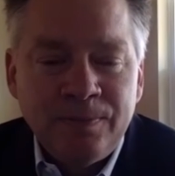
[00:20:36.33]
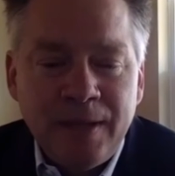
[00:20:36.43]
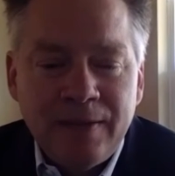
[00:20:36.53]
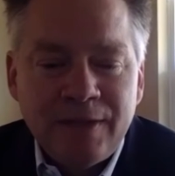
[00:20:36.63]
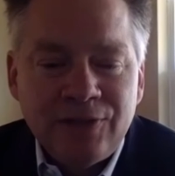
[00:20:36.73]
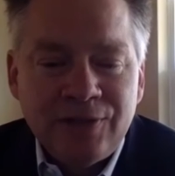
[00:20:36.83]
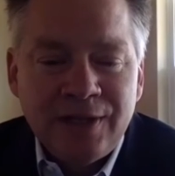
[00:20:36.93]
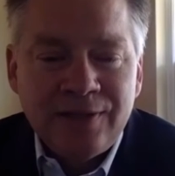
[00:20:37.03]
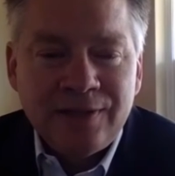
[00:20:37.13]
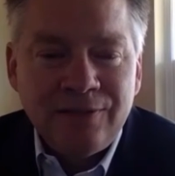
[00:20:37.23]
have that
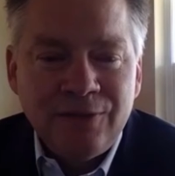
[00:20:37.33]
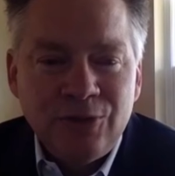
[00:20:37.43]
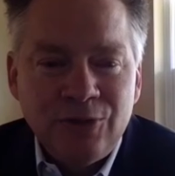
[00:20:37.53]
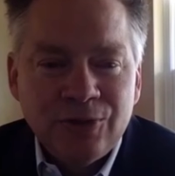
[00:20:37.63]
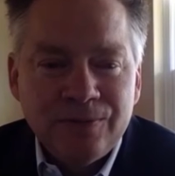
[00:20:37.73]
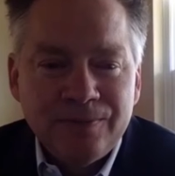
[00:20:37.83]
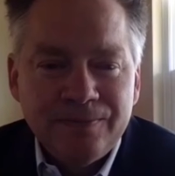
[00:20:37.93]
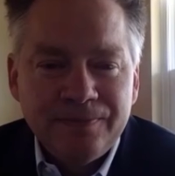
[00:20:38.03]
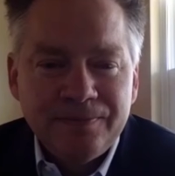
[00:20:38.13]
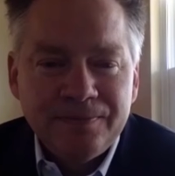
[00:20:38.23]
chance in the future.
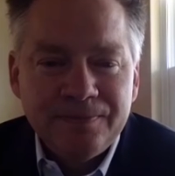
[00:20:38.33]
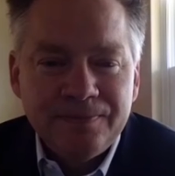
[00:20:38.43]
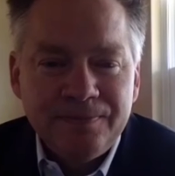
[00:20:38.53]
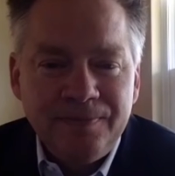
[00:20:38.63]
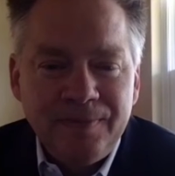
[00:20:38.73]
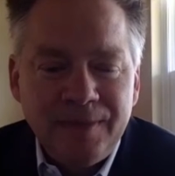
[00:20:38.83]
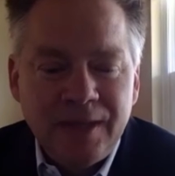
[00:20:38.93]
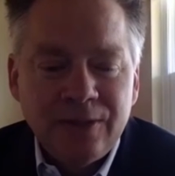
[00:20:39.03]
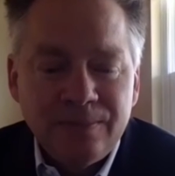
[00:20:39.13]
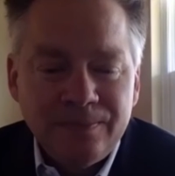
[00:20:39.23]

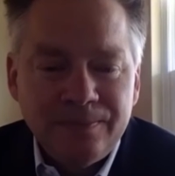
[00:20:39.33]
Thank you.